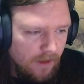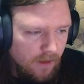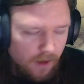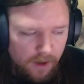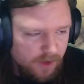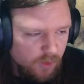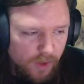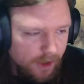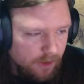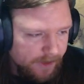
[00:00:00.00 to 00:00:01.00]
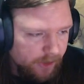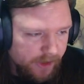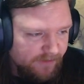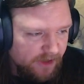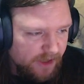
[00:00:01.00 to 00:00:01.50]
Either way, I'll be going
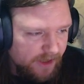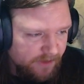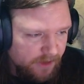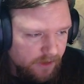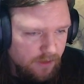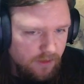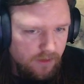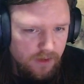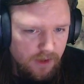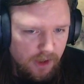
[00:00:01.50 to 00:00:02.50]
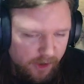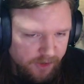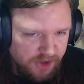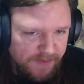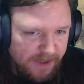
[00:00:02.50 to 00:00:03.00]
heavy navy. I'll
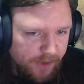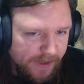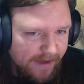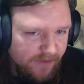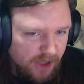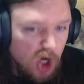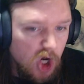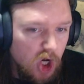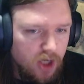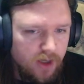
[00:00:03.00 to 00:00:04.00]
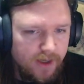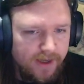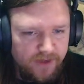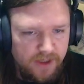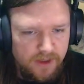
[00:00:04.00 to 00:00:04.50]
just be going heavier
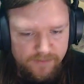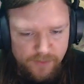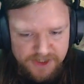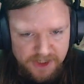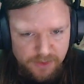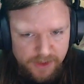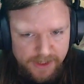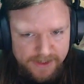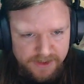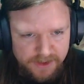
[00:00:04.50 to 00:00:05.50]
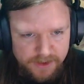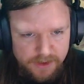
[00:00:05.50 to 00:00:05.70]
navy if we stayed with the Axis.